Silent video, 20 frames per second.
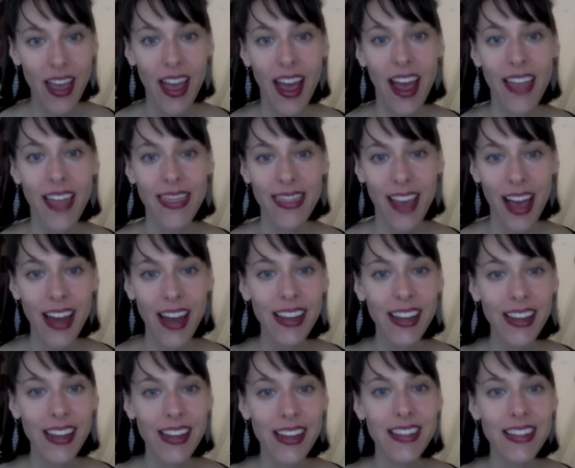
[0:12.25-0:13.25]
and that
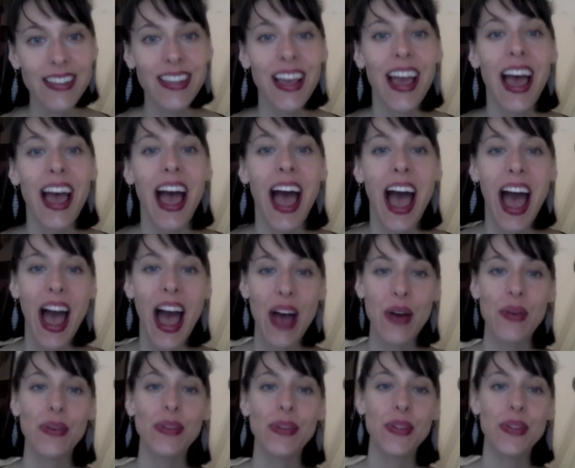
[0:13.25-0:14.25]
is
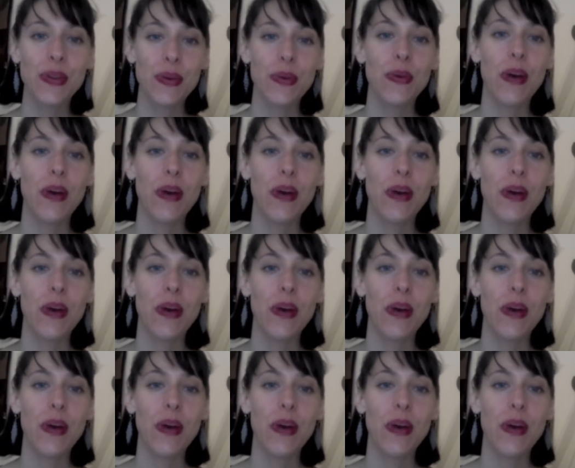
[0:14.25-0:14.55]
how do